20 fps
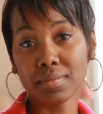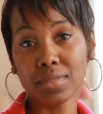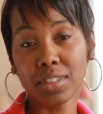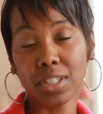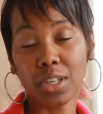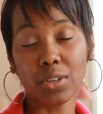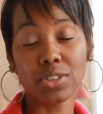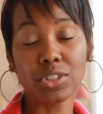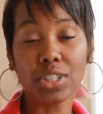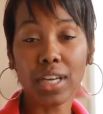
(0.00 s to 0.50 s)

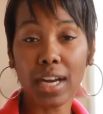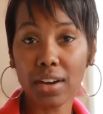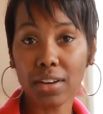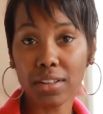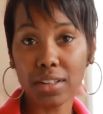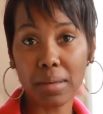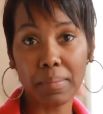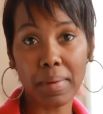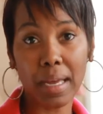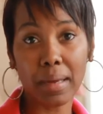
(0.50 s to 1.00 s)
you know, check
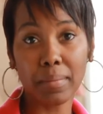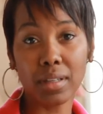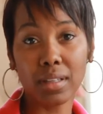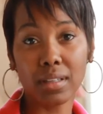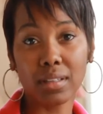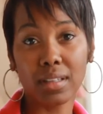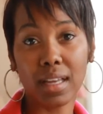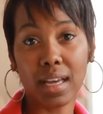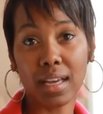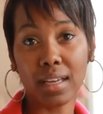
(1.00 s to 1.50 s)
on the baby,
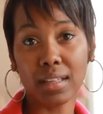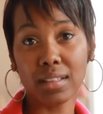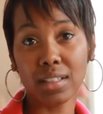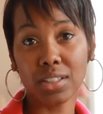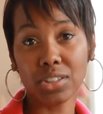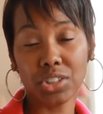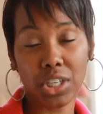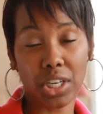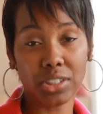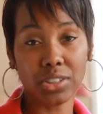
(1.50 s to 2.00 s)
that the
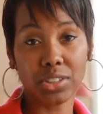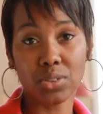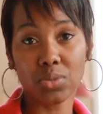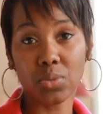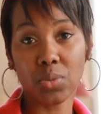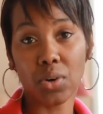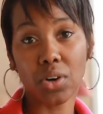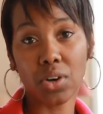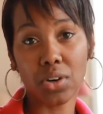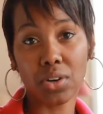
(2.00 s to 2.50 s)
chances
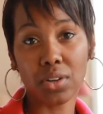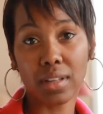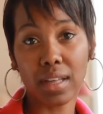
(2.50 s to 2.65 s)
were